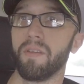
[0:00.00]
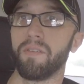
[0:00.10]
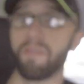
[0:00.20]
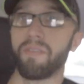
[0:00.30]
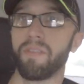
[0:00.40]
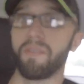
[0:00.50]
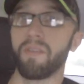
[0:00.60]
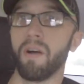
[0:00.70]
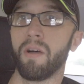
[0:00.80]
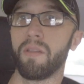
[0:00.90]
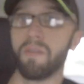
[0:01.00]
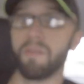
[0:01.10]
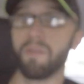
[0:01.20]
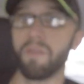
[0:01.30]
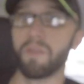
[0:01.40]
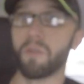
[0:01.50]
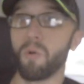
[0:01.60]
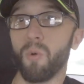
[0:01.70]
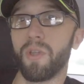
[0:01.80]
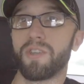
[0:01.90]

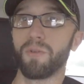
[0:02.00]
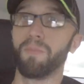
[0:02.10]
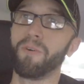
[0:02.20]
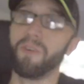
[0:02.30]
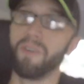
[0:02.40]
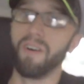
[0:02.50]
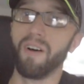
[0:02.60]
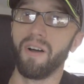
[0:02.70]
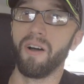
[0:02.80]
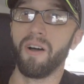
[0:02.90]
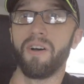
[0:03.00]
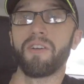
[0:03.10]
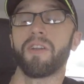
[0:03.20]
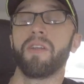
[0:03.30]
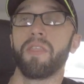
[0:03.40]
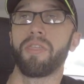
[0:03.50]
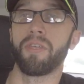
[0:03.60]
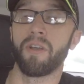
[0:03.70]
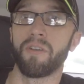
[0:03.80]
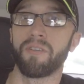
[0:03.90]
unquenchable hunger and
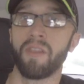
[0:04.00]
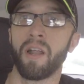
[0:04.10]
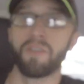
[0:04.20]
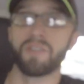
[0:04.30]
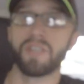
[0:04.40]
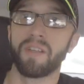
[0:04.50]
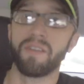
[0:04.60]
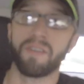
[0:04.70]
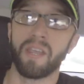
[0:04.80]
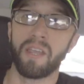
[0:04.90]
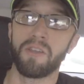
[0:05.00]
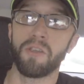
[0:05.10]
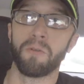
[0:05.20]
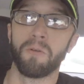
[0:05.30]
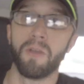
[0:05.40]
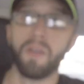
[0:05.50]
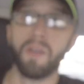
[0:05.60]
thirst that I just continue